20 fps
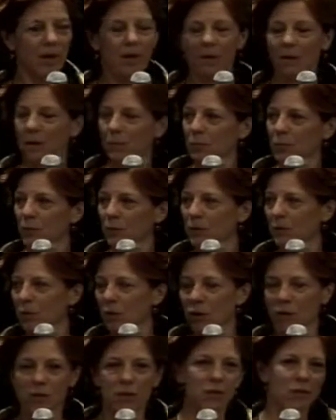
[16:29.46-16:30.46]
I'd put them
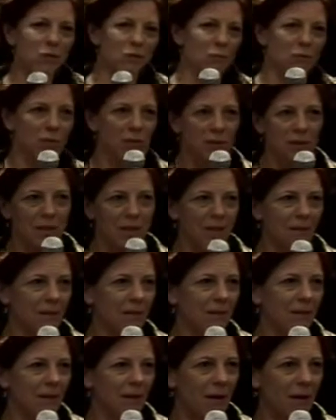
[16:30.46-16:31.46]
on a stool and
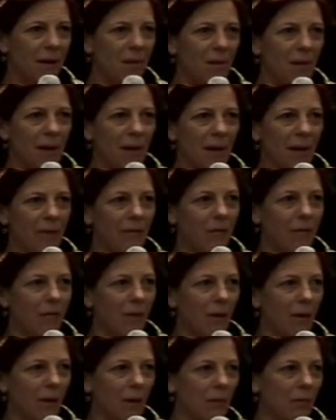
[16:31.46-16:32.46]
um, have them
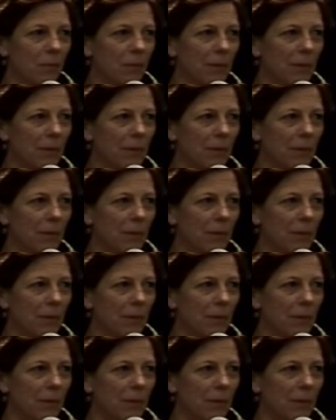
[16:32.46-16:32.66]
help,